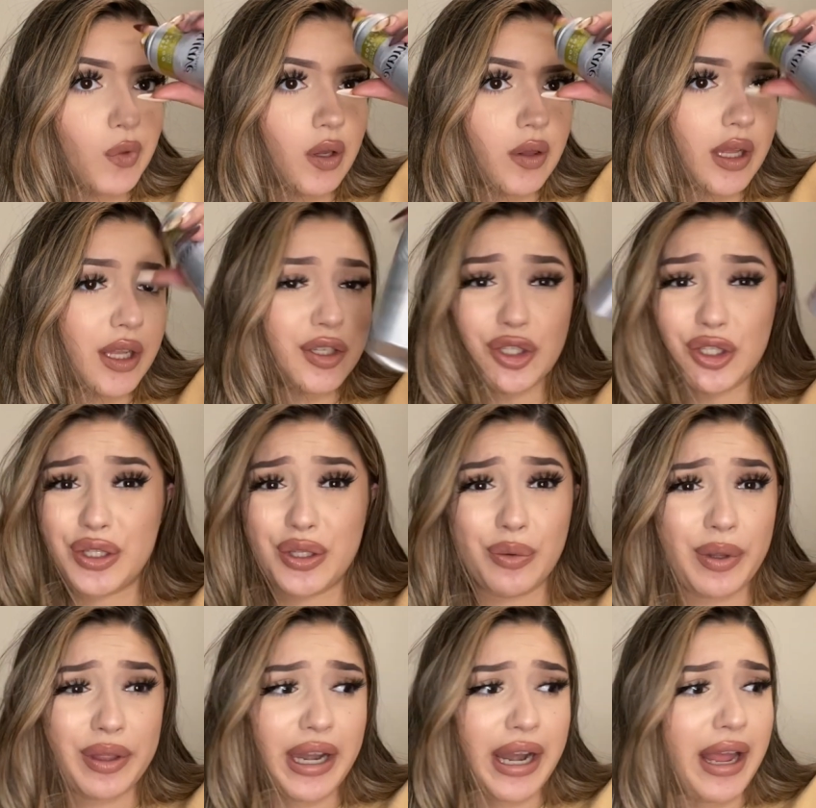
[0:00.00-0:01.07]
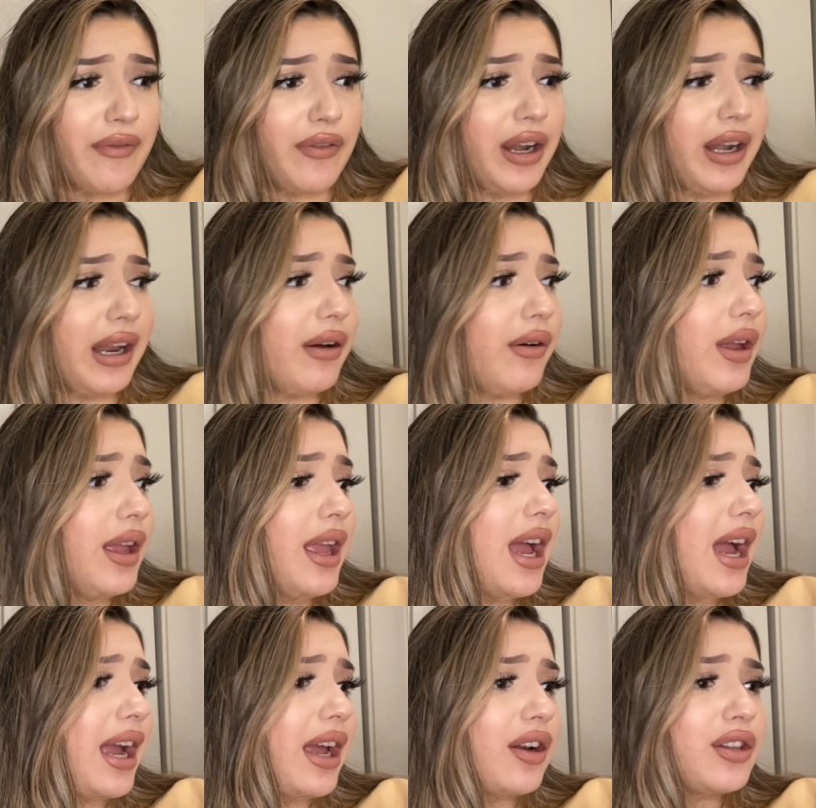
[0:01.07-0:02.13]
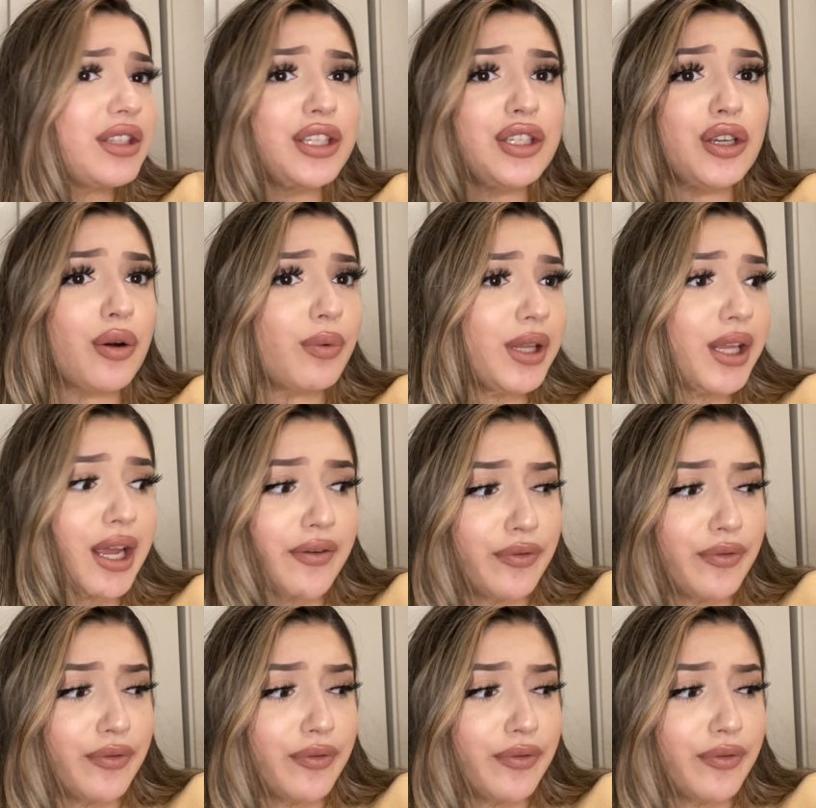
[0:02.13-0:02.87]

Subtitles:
That's just the one that I have right now. I honestly don't really have